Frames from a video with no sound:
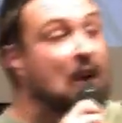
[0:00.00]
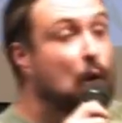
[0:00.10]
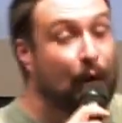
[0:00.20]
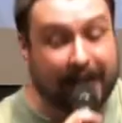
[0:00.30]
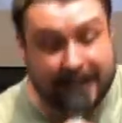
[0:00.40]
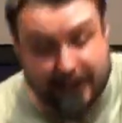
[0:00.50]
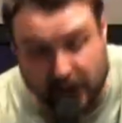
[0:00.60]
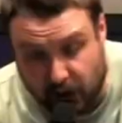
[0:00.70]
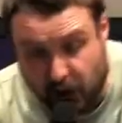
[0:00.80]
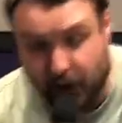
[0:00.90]
and willing
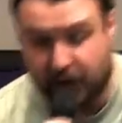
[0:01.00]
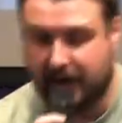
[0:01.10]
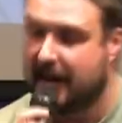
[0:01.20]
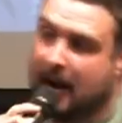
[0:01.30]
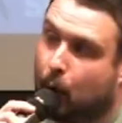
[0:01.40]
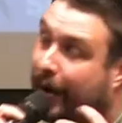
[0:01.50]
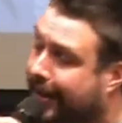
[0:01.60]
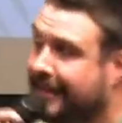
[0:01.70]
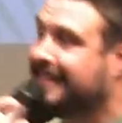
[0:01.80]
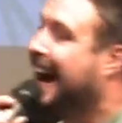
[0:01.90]
to learn and
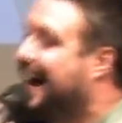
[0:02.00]
willing